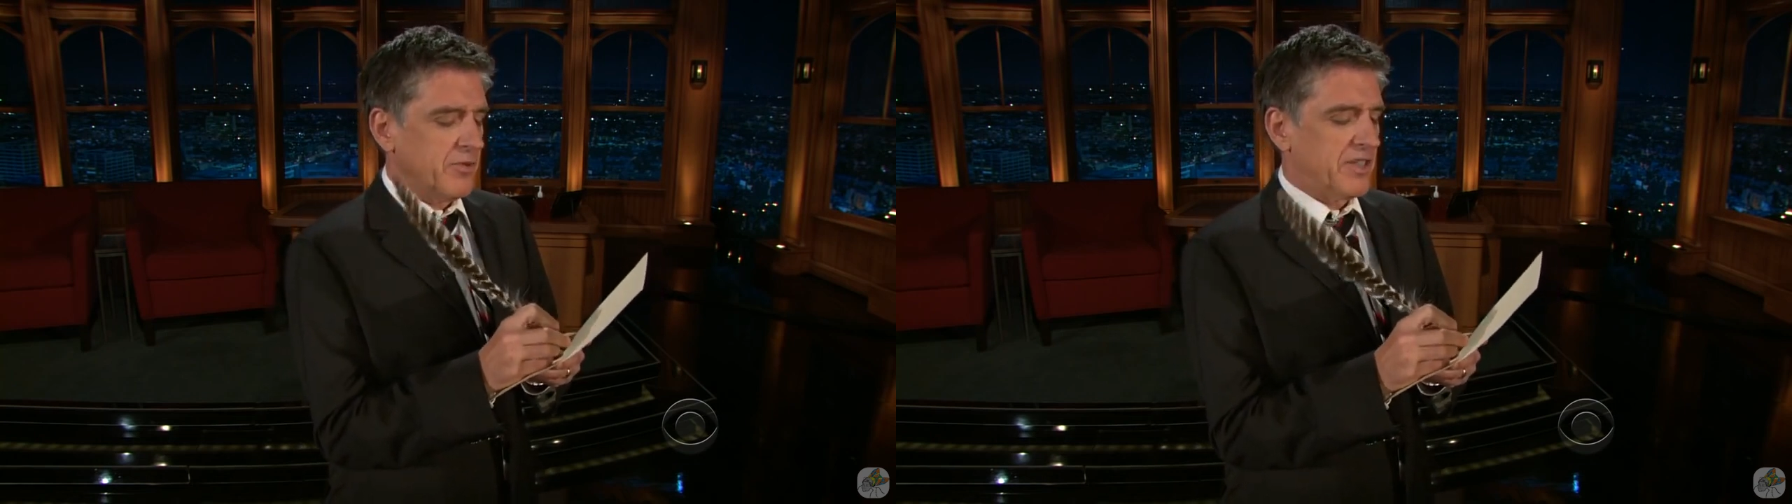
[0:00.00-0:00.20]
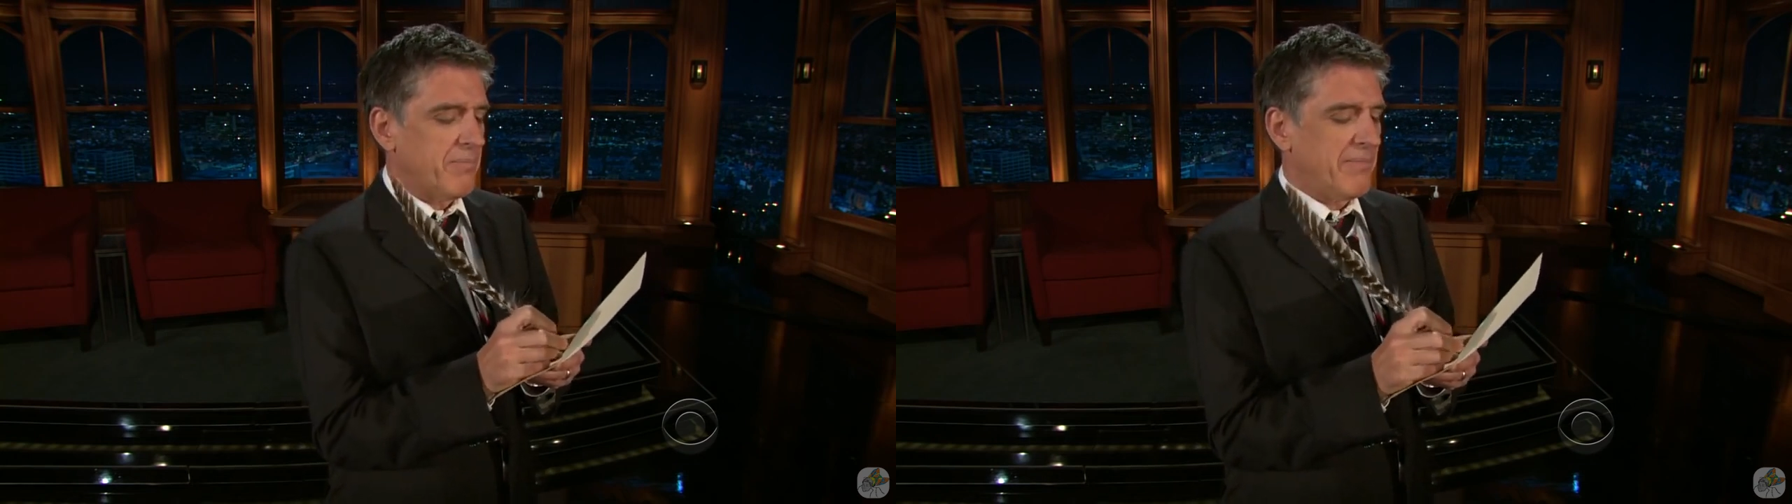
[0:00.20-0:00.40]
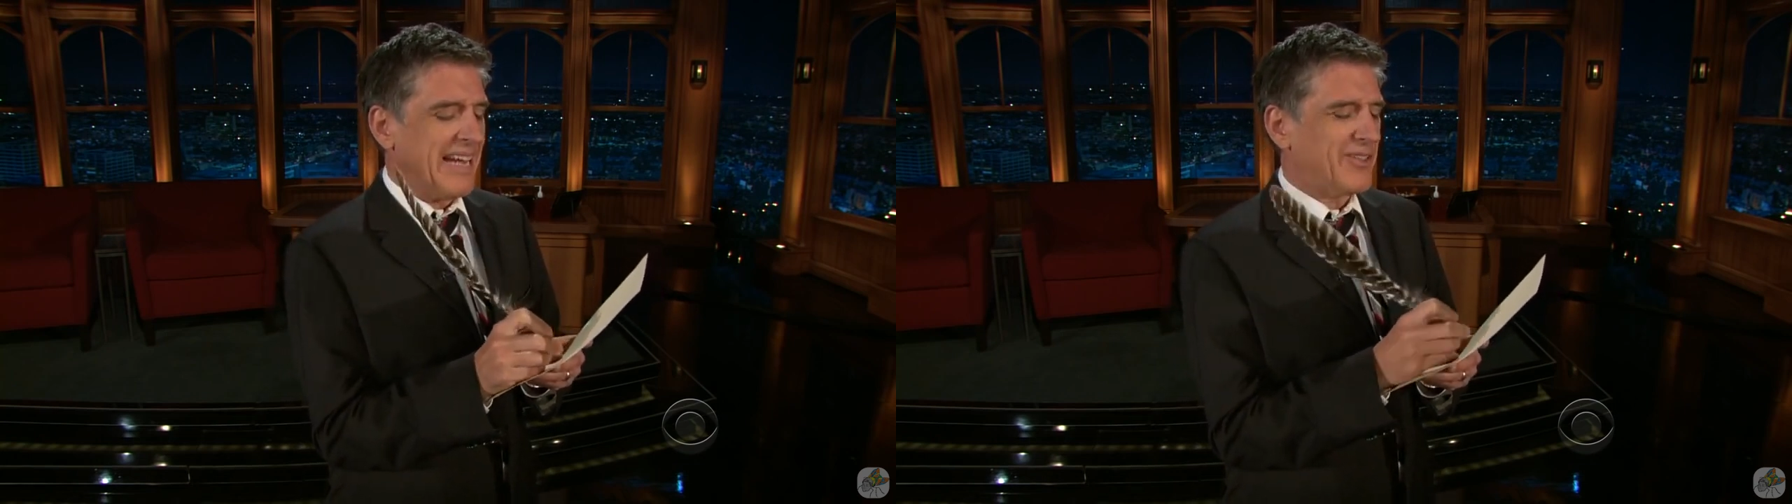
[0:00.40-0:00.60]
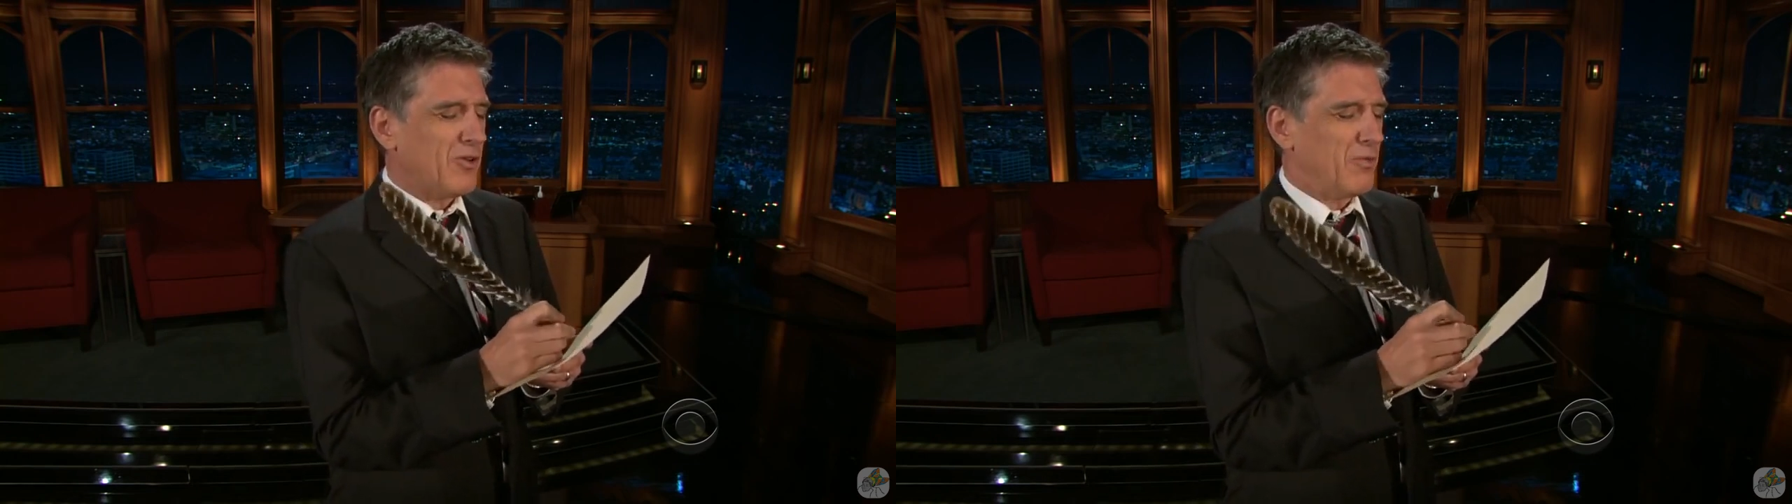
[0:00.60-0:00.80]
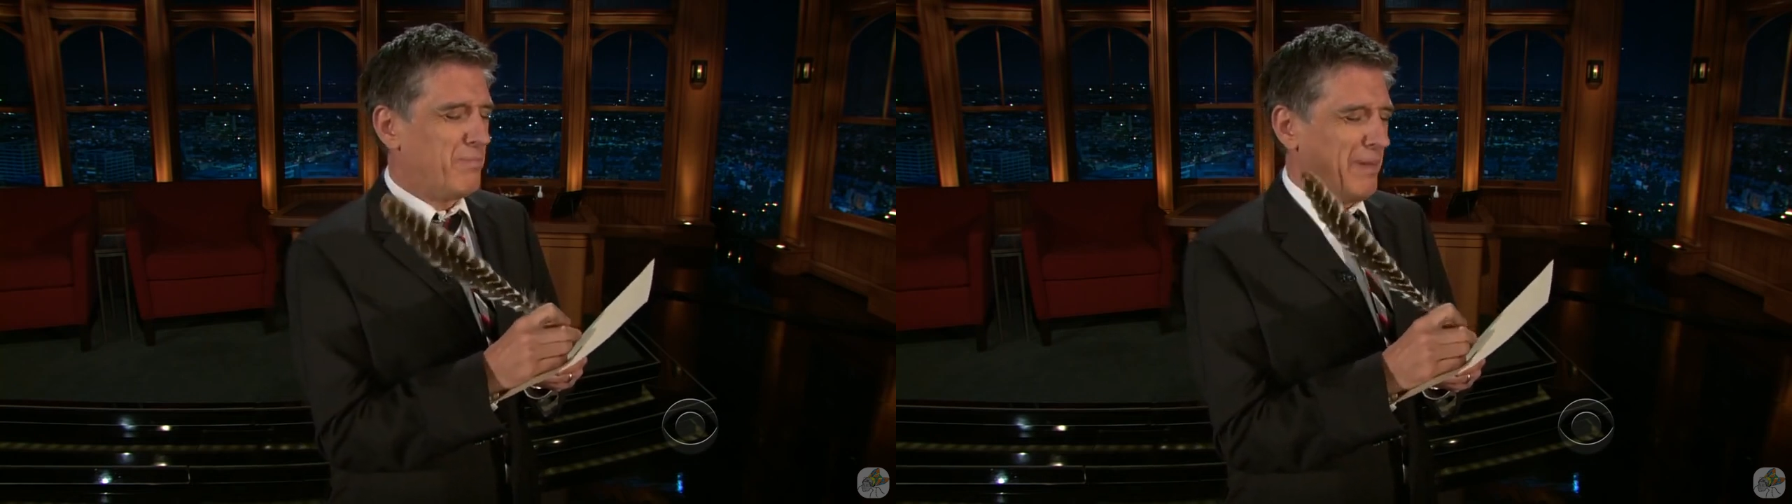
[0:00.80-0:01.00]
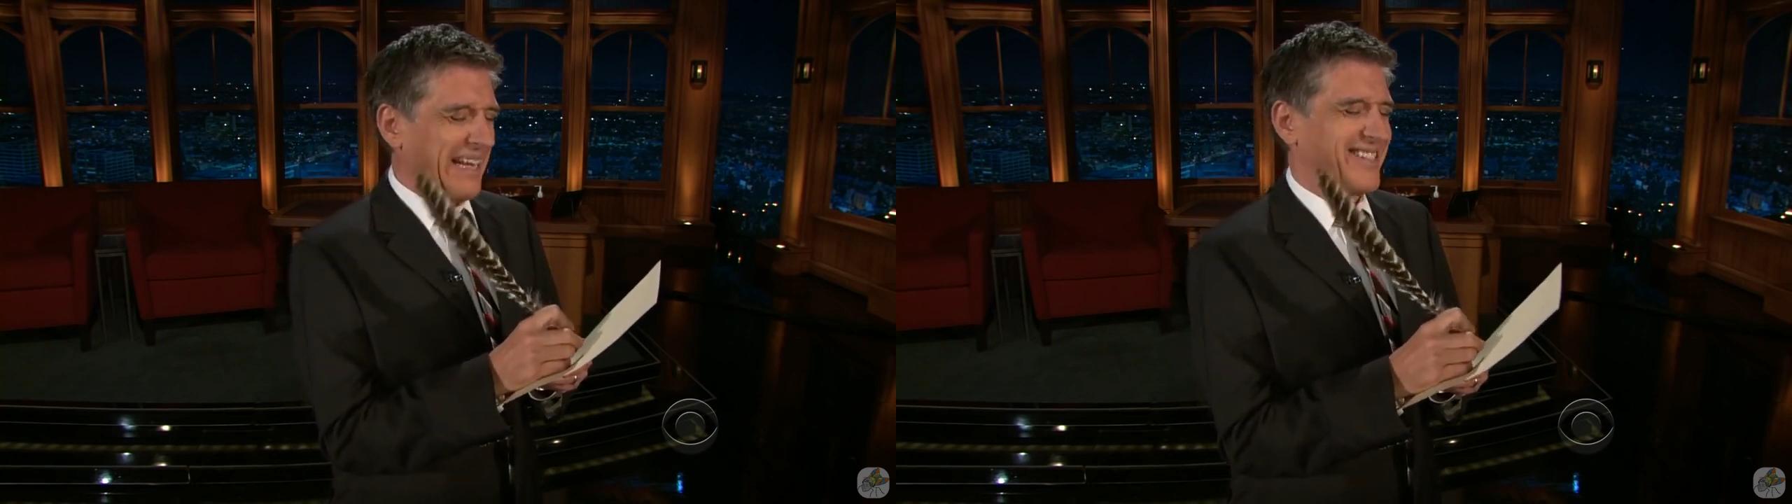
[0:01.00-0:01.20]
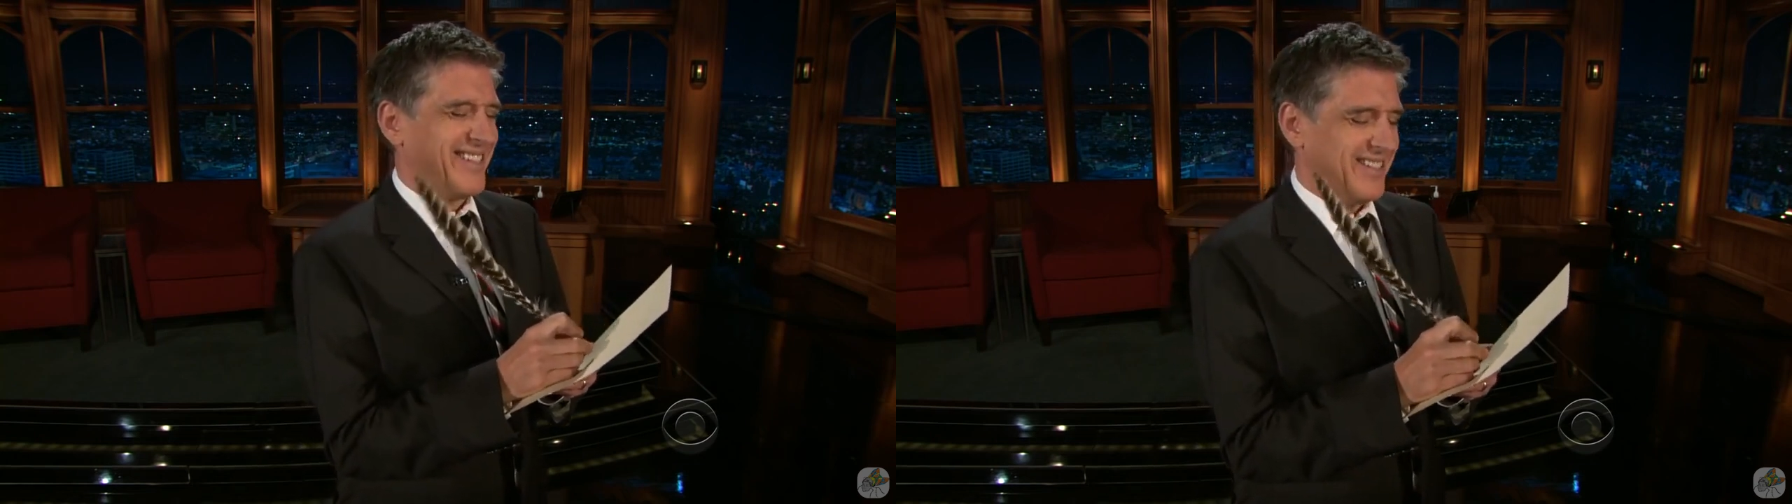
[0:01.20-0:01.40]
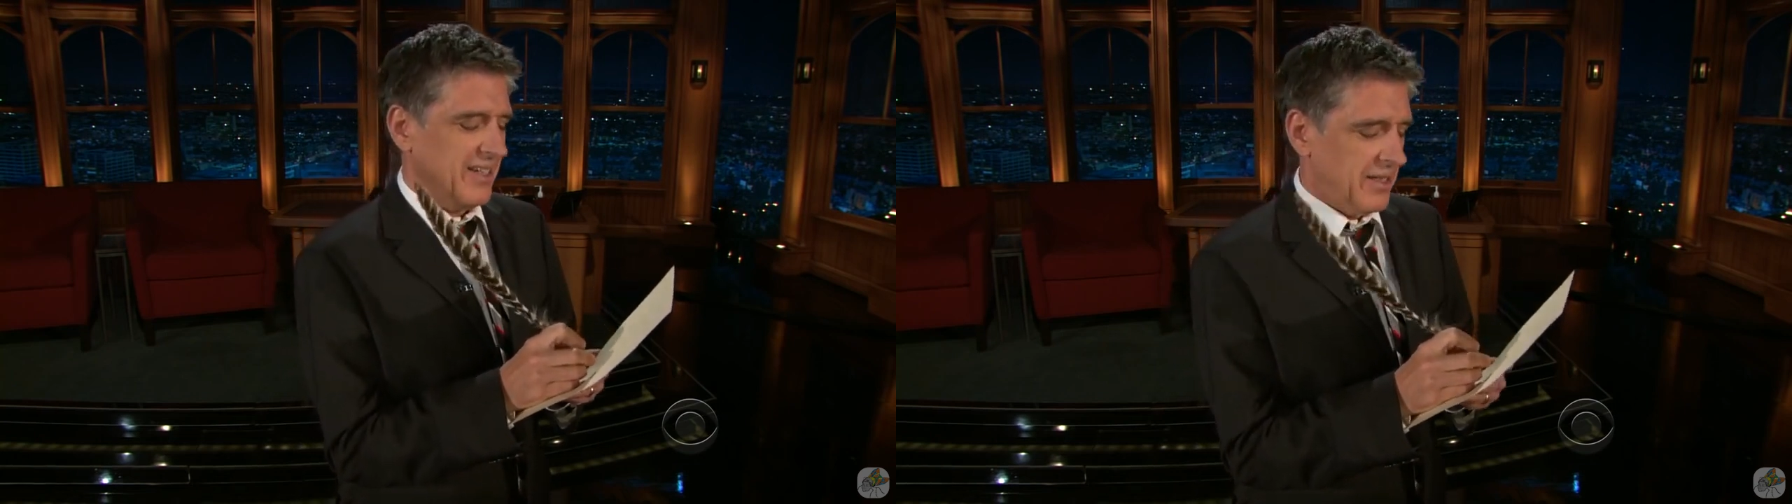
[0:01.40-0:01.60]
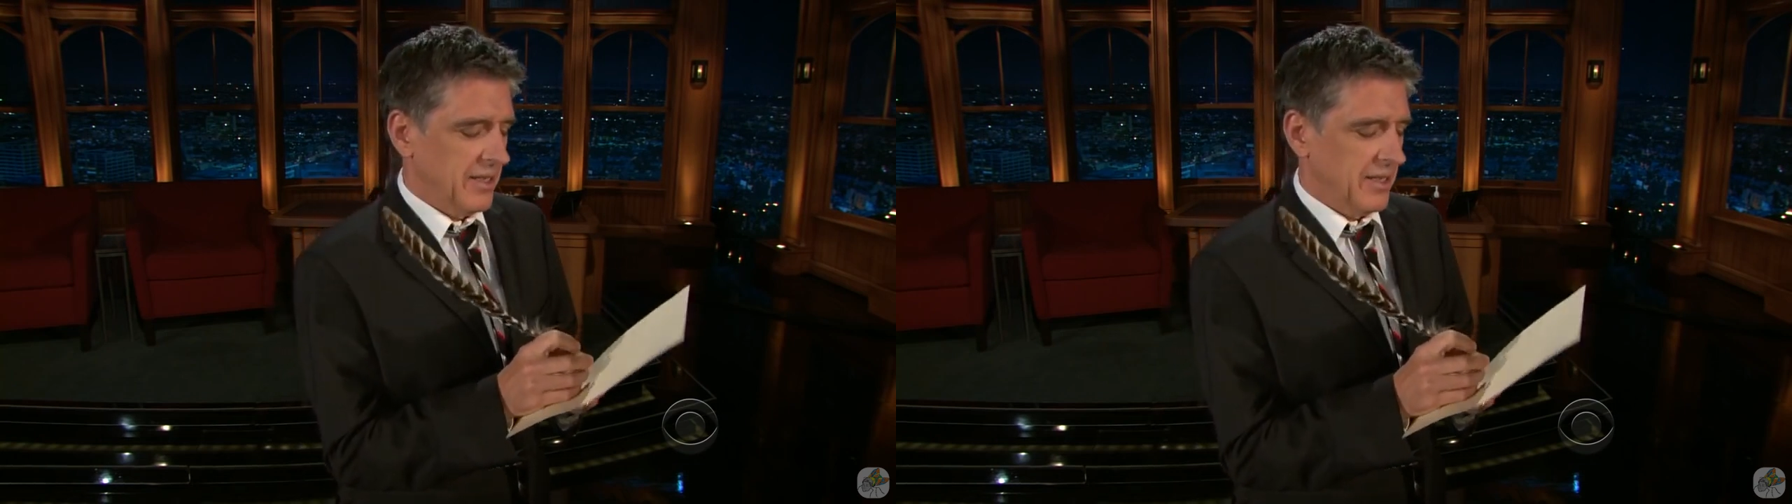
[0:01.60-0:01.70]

who was a mad old bastard.